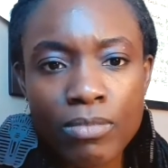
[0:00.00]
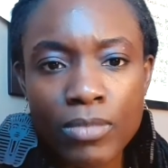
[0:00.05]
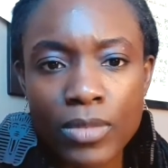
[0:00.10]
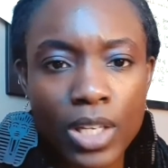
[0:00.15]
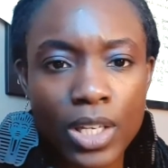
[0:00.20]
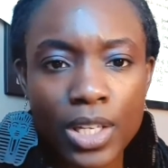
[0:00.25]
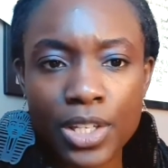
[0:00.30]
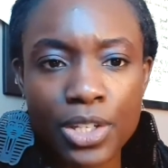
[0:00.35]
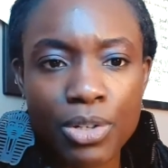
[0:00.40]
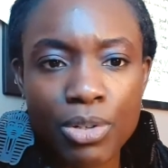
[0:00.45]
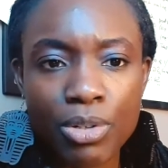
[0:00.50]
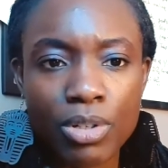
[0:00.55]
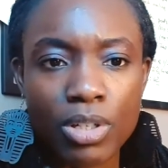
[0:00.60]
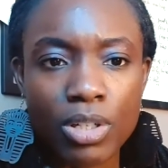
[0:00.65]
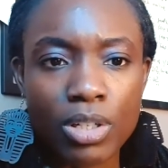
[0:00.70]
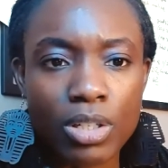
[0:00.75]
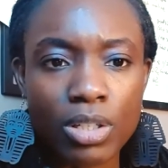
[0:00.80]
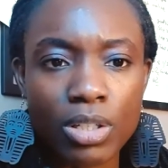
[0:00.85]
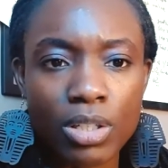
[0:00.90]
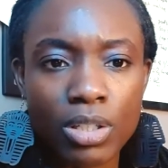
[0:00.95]
in
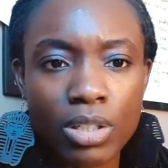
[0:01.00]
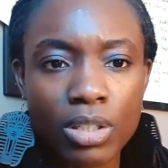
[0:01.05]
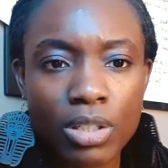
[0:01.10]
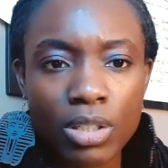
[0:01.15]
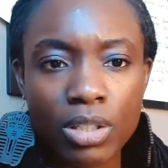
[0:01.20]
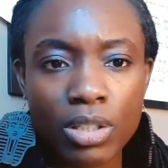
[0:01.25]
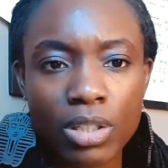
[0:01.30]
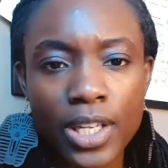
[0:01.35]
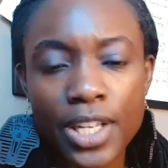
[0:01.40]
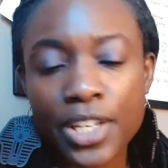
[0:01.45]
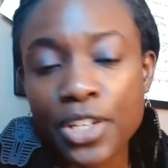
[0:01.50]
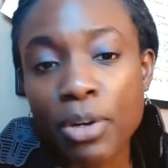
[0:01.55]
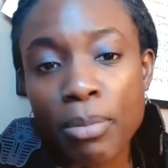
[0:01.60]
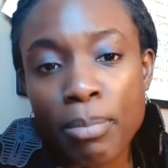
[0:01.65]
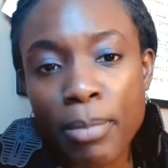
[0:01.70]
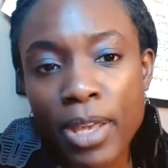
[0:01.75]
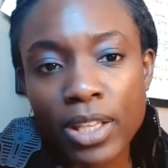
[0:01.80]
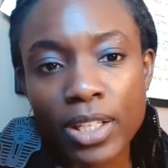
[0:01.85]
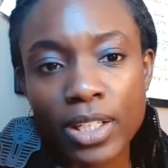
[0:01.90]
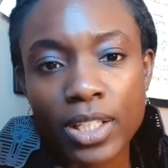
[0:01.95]
your
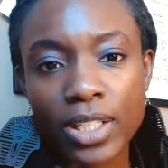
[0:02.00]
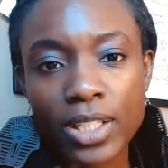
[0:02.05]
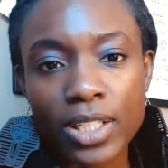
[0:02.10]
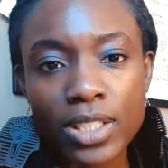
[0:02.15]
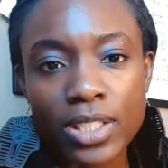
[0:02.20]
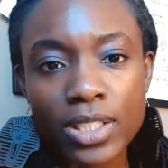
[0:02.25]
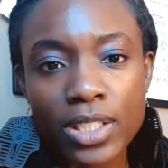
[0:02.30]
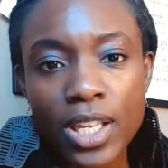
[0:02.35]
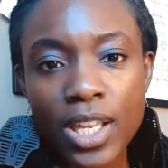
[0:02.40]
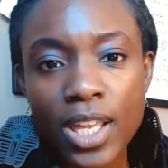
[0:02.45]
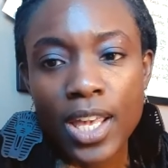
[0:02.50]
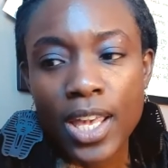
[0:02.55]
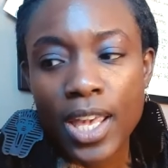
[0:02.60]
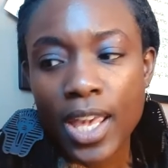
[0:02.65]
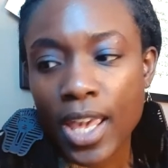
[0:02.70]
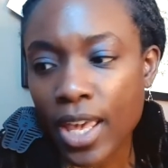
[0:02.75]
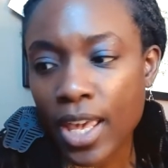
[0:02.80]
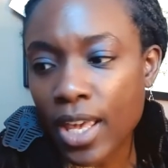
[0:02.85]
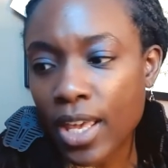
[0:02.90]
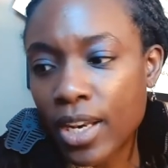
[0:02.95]
mailing list,
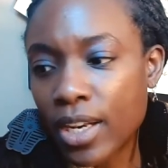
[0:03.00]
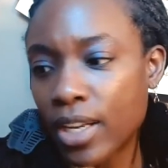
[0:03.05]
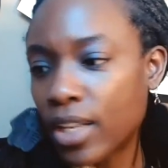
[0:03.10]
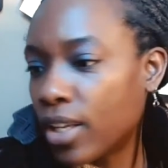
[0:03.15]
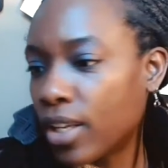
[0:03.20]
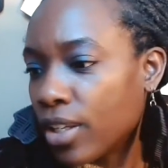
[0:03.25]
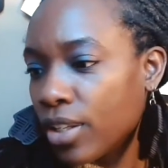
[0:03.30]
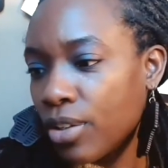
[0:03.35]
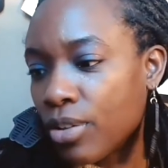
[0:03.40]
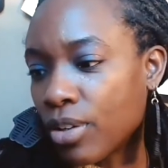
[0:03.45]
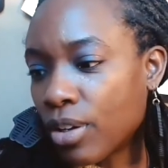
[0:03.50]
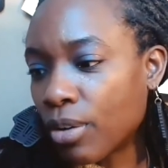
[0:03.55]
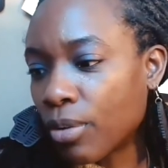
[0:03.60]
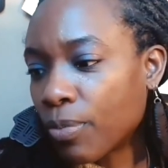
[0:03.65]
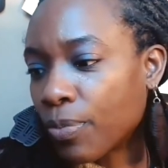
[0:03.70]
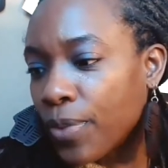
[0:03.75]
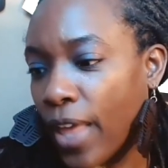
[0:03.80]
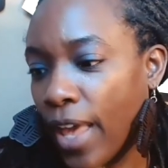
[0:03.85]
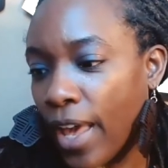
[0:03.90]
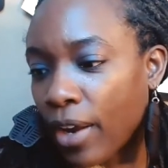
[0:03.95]
and
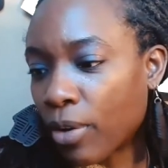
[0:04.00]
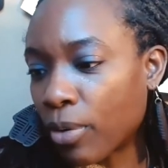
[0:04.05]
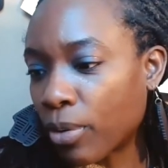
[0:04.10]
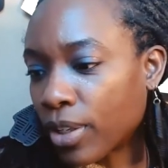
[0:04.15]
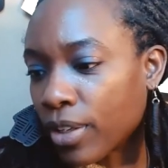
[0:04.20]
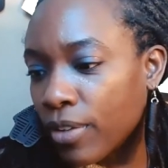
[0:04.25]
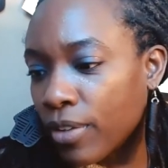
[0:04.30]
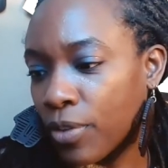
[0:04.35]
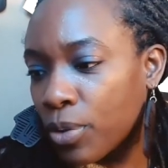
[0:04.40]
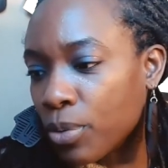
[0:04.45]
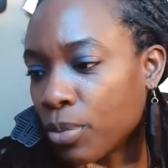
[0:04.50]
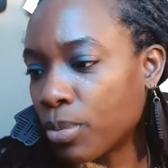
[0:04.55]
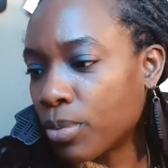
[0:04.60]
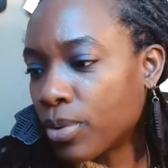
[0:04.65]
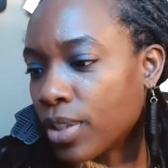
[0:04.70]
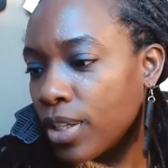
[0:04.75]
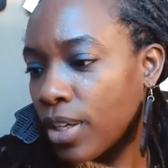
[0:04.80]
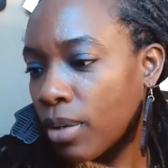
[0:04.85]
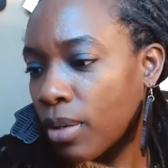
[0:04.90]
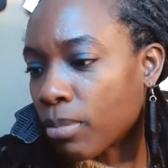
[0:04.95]
that'll give you
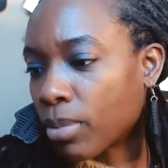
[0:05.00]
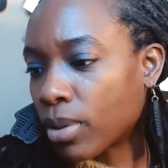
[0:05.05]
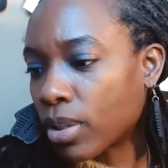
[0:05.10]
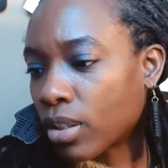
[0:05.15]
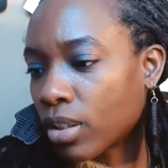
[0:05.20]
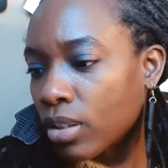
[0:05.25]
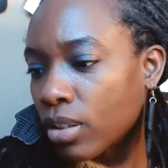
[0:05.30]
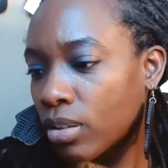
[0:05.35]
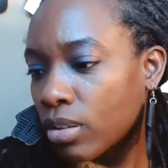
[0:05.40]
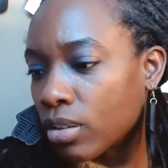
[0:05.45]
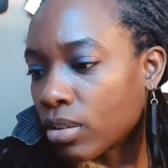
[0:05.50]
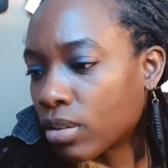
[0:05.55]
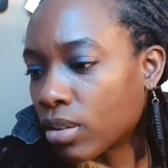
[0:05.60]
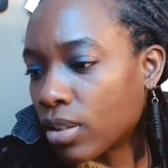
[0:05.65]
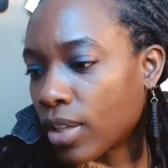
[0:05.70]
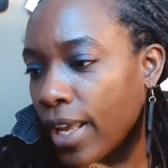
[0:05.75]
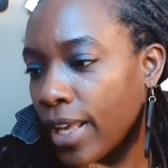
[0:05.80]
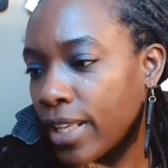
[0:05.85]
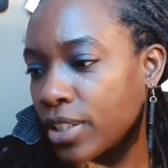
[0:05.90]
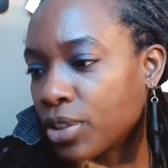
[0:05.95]
the number
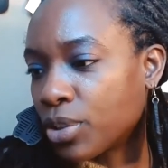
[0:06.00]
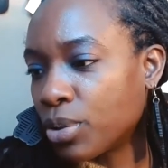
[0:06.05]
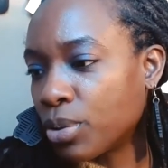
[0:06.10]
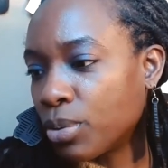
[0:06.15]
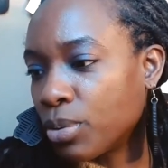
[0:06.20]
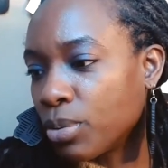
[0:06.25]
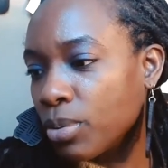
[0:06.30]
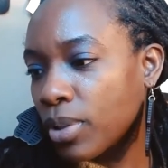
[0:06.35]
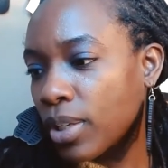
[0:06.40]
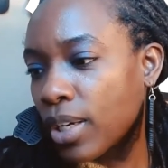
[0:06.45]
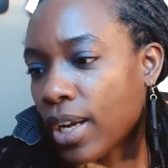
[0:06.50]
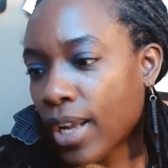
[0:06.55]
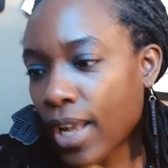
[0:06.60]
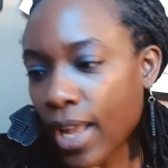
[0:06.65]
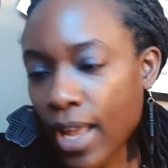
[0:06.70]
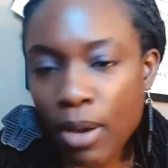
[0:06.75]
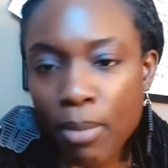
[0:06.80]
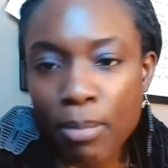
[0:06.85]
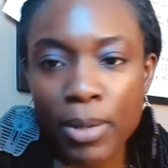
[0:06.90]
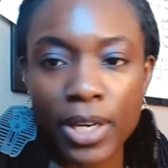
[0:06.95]
as to
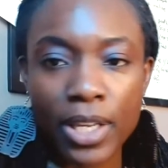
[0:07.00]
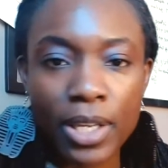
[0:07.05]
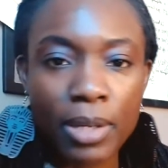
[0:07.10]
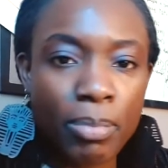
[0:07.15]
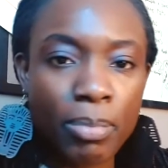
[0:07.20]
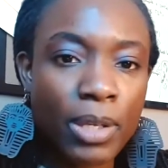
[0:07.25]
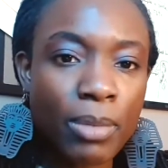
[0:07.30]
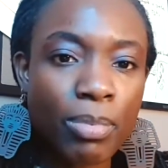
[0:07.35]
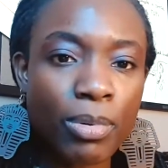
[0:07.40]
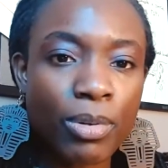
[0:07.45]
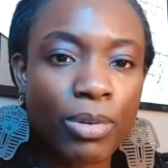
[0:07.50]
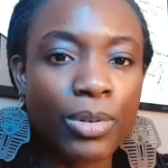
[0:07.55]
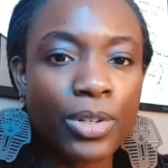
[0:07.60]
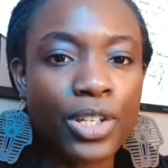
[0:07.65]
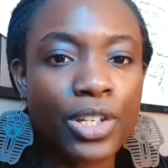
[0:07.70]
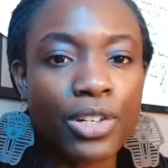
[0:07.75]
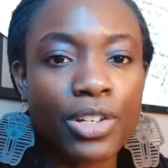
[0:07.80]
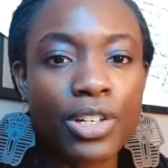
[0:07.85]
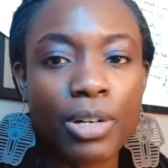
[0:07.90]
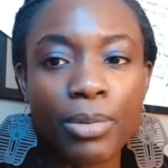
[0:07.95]
how many people
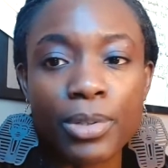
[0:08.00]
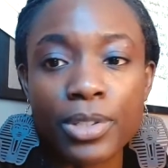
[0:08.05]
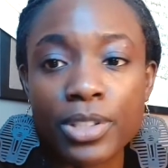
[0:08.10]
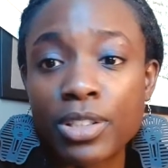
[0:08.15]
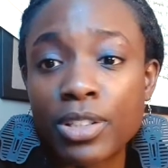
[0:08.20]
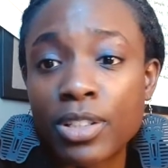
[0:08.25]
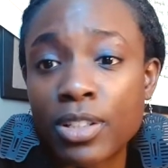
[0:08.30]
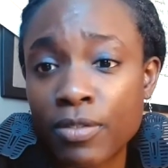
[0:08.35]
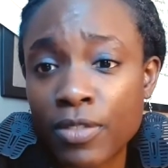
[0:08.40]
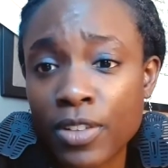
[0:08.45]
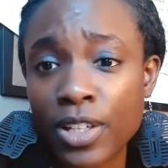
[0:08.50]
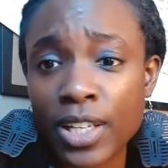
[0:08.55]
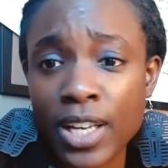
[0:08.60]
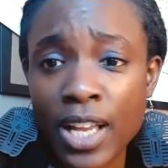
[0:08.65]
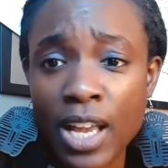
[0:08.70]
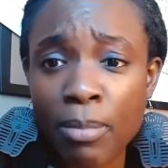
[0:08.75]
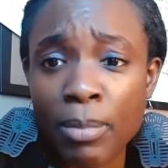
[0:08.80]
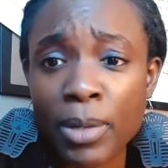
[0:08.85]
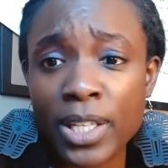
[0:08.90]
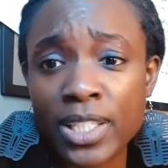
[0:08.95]
you're going to convert and
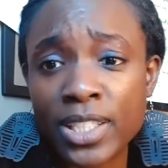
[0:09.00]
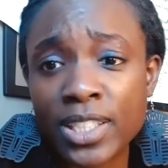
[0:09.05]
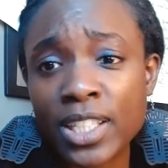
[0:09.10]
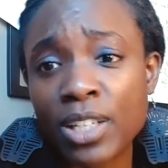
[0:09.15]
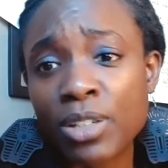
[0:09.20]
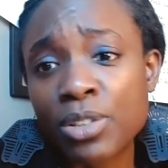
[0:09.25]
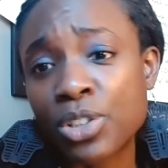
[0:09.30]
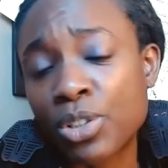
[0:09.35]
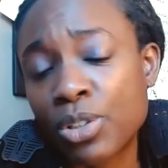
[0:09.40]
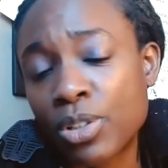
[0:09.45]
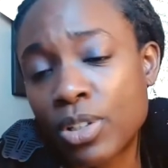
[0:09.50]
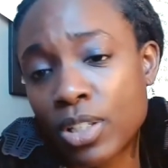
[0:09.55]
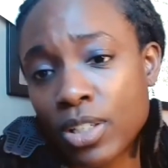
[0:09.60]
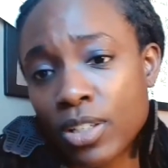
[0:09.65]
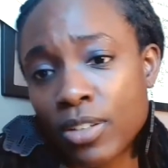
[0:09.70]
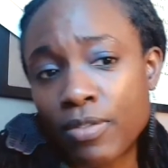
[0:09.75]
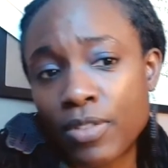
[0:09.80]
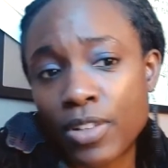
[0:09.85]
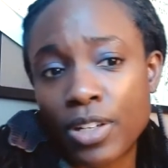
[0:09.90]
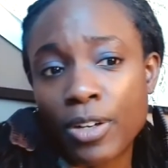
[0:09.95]
how many sales you're going to
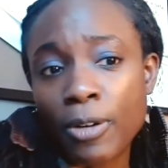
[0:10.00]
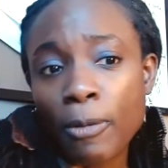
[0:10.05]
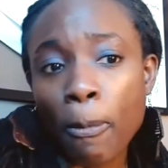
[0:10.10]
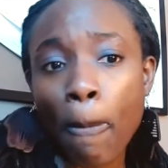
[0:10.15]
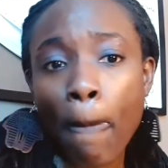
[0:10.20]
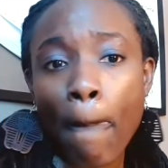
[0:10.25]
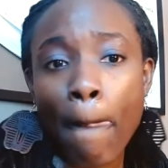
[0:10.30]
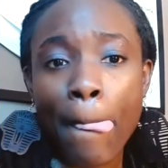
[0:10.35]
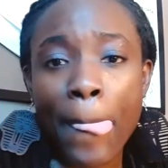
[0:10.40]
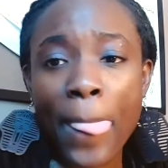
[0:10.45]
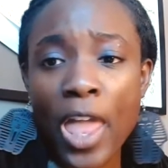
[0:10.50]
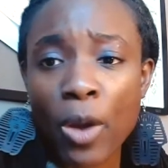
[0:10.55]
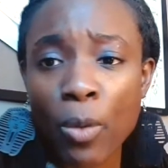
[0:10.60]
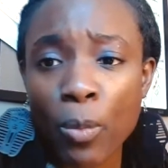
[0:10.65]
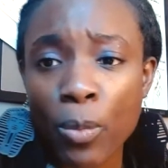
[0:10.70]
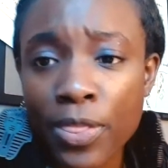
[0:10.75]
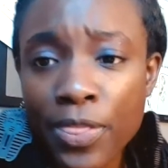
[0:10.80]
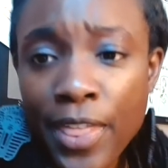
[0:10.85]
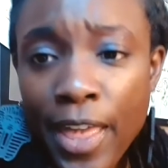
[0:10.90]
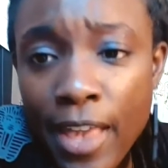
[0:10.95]
convert. Now
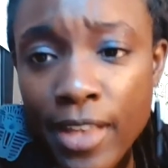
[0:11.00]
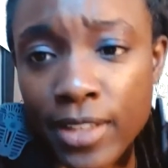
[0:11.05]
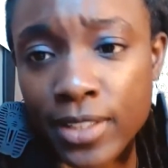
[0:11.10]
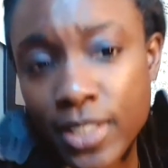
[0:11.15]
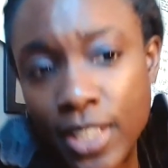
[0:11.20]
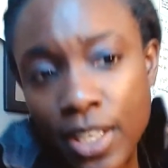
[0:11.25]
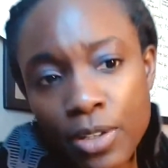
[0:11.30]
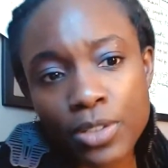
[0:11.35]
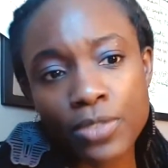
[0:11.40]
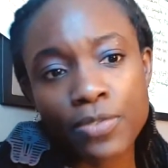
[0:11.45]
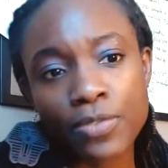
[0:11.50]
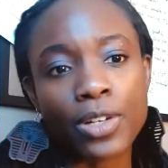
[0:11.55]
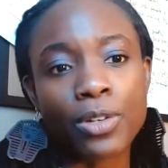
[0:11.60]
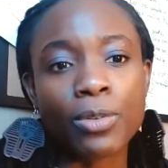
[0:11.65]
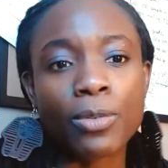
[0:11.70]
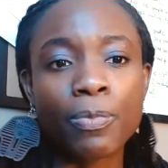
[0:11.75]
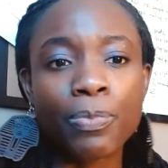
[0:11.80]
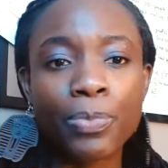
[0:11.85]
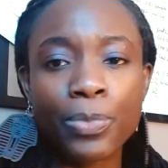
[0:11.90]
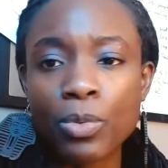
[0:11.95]
with that sales
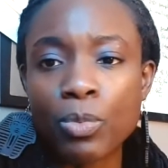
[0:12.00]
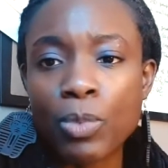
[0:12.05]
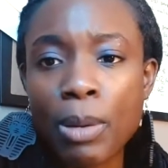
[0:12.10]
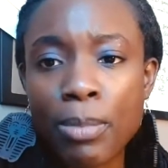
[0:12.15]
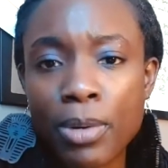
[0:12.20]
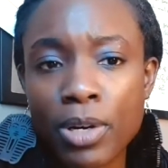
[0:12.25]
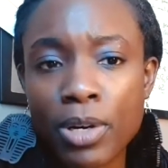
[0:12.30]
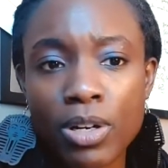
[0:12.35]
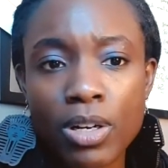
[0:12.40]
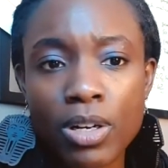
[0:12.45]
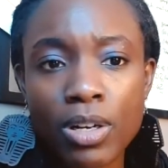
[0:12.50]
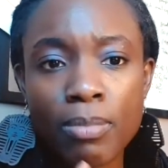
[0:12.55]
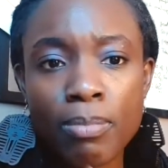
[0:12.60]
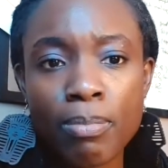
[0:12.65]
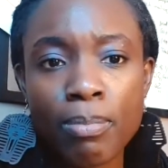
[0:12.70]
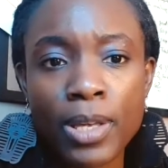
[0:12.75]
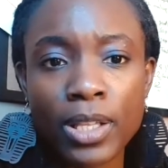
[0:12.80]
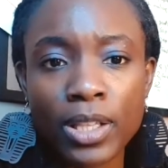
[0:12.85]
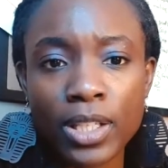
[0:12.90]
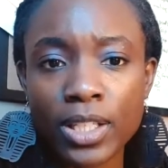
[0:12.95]
funnel, webinar,
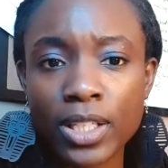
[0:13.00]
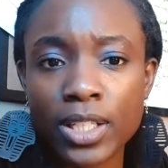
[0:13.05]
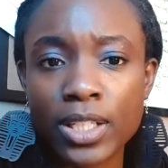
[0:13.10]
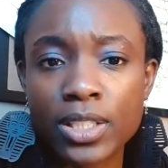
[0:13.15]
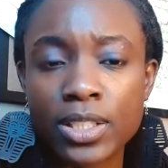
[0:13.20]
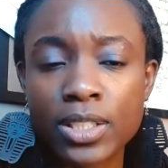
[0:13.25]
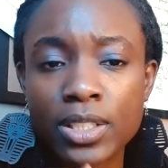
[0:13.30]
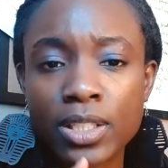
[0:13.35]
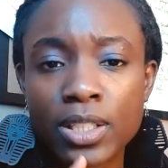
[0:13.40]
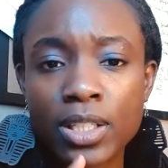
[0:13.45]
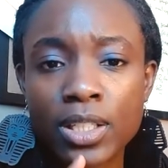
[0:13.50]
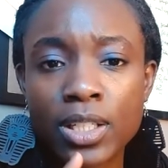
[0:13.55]
mailing list,